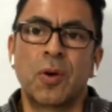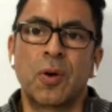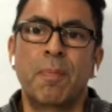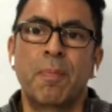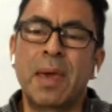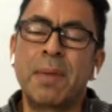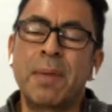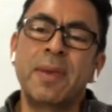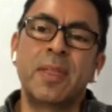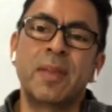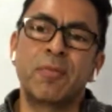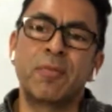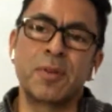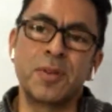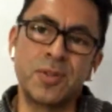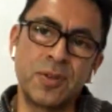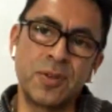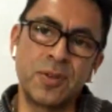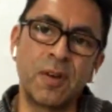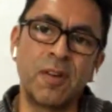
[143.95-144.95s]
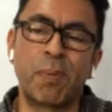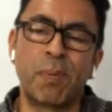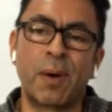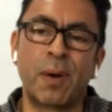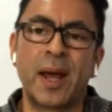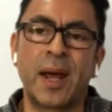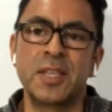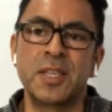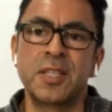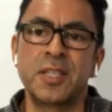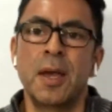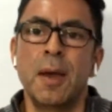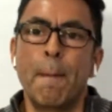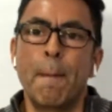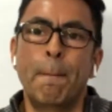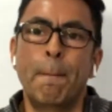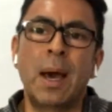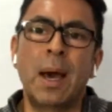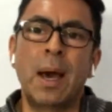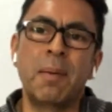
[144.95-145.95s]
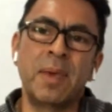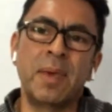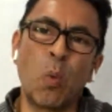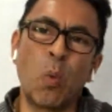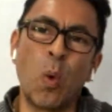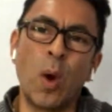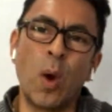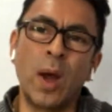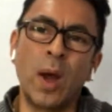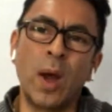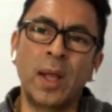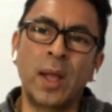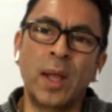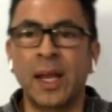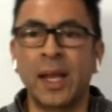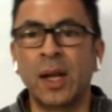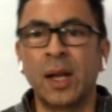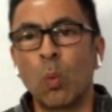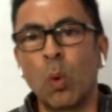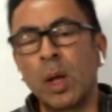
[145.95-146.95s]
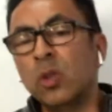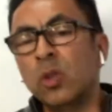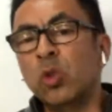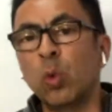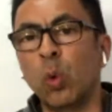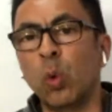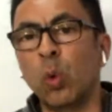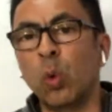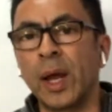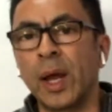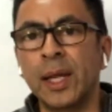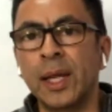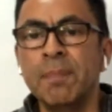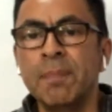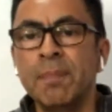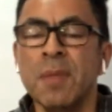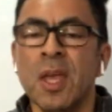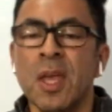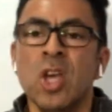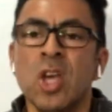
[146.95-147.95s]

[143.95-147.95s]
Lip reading: So maybe the reserve price might be 110, 120.